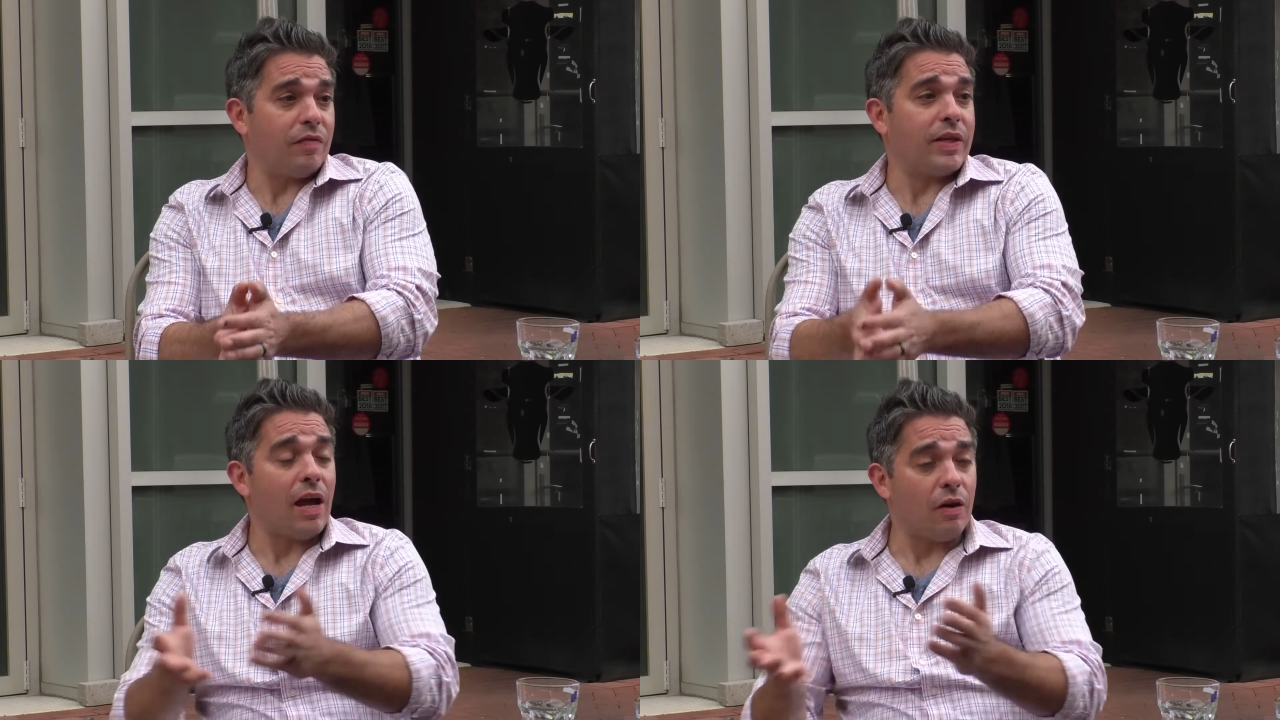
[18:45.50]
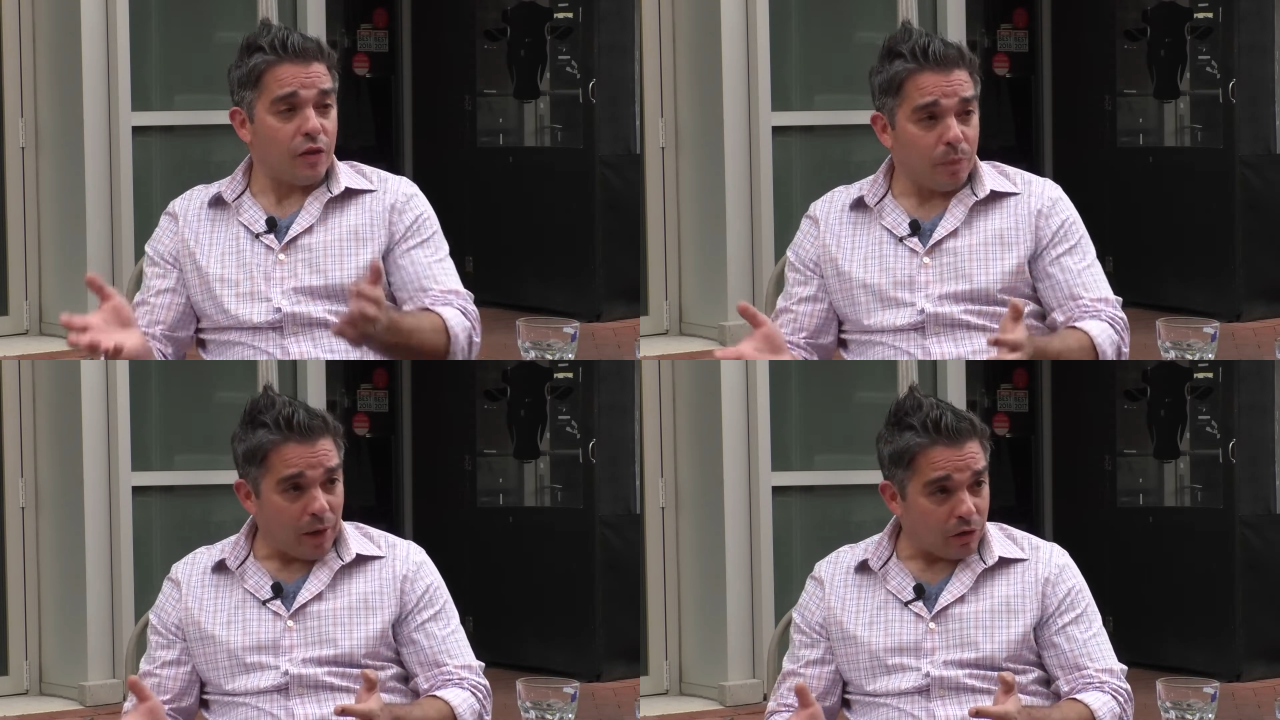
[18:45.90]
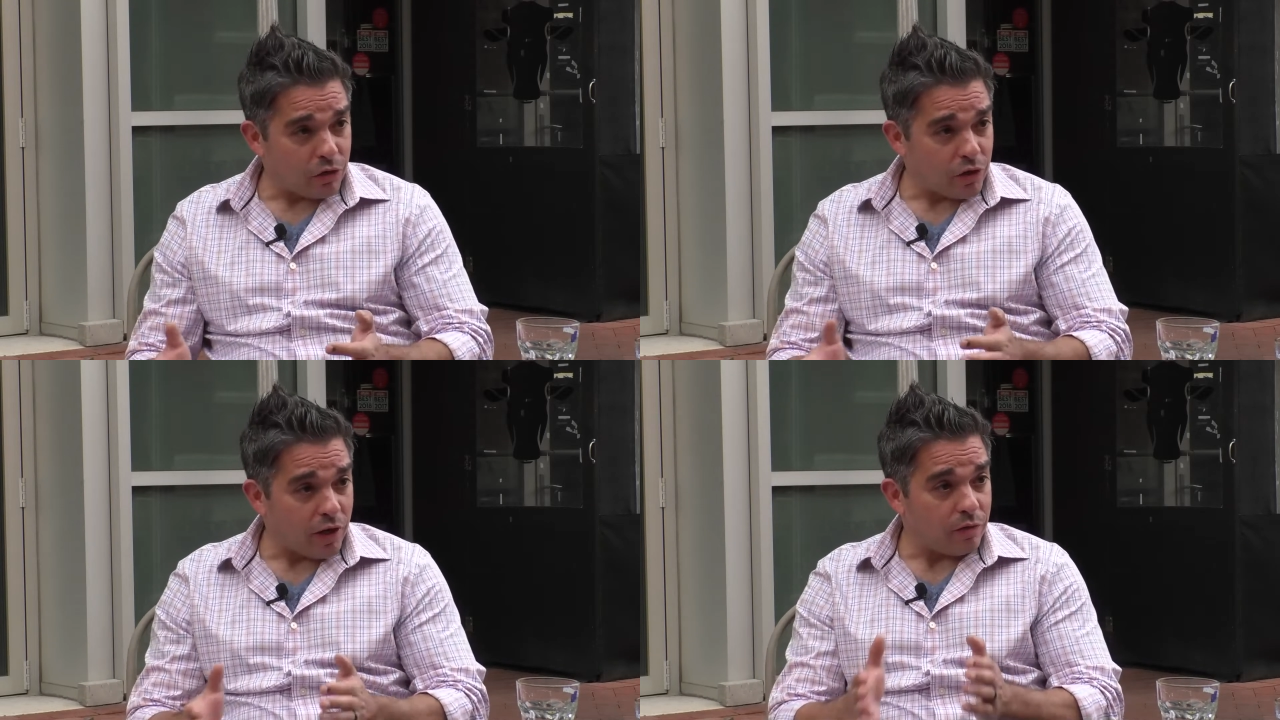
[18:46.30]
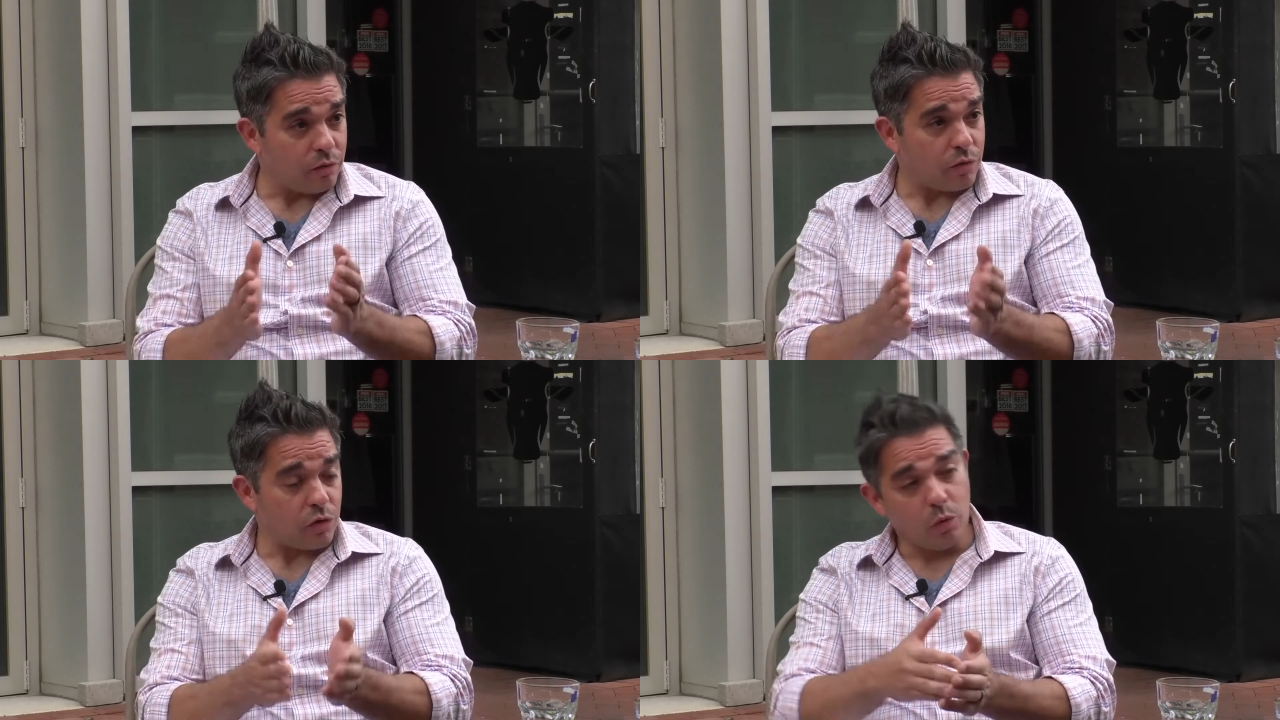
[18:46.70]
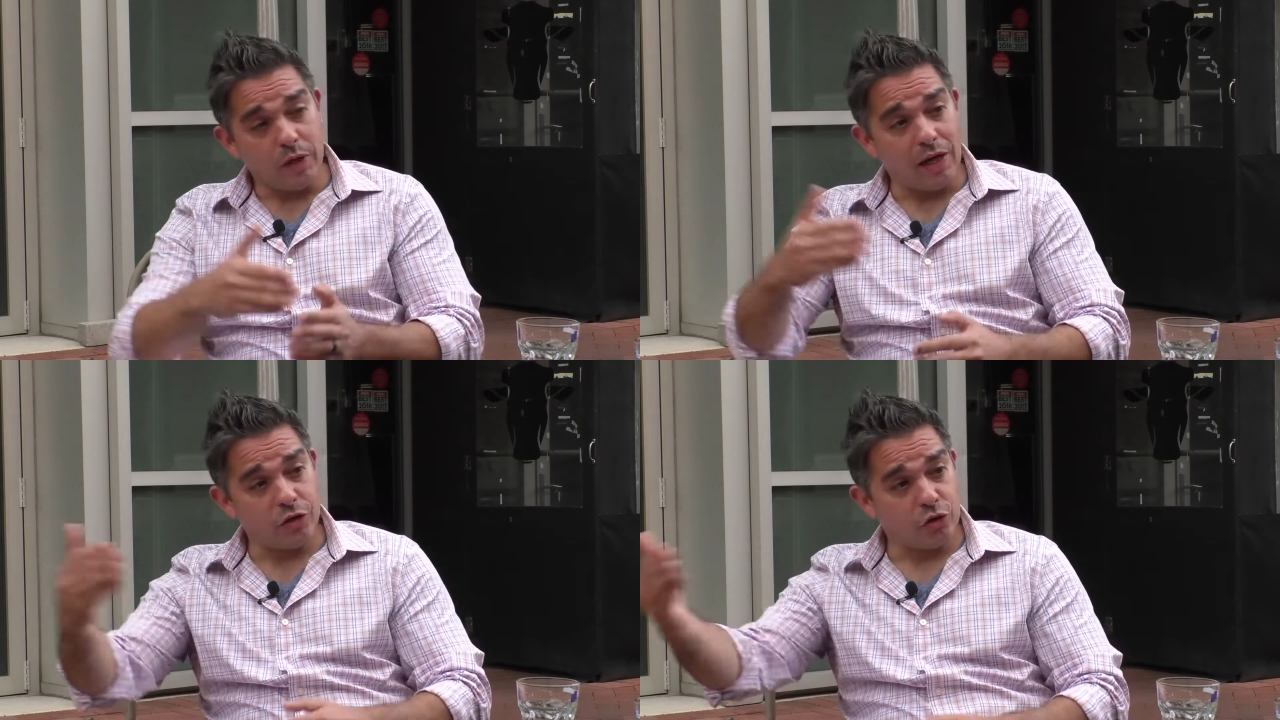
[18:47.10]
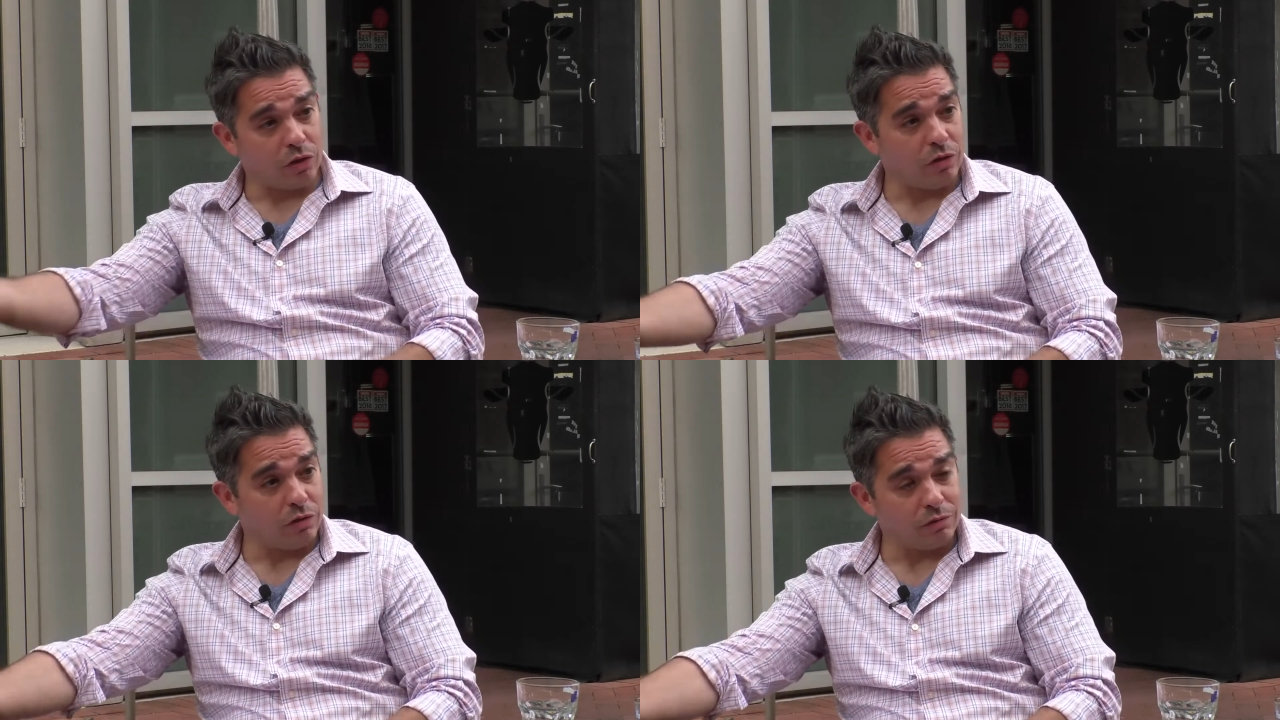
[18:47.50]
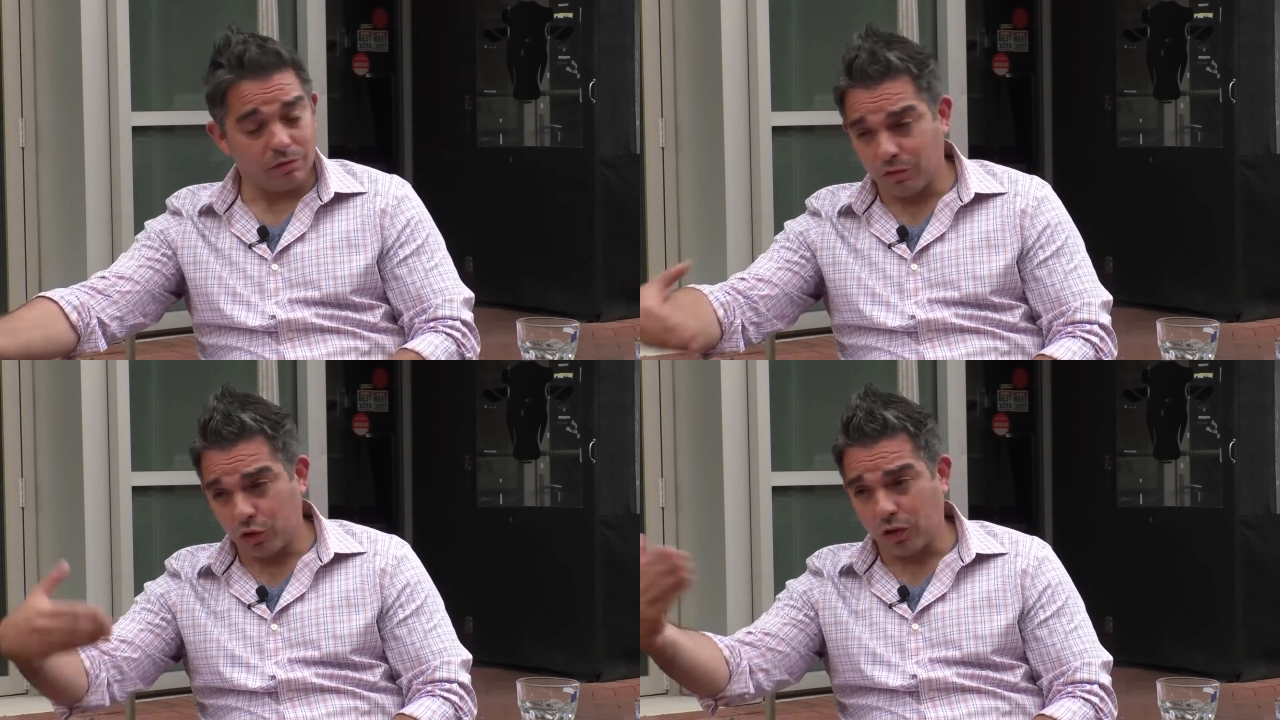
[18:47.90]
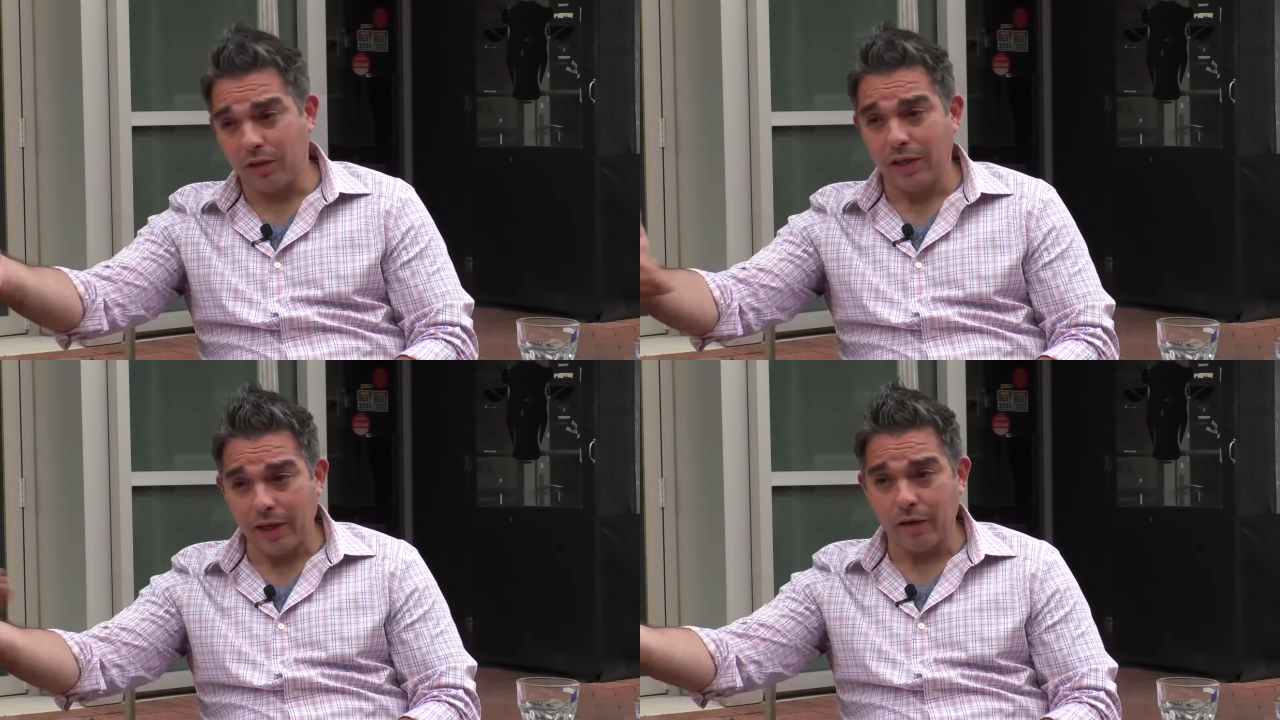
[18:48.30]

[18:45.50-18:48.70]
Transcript: even counted their ballots yet, and so we had trickling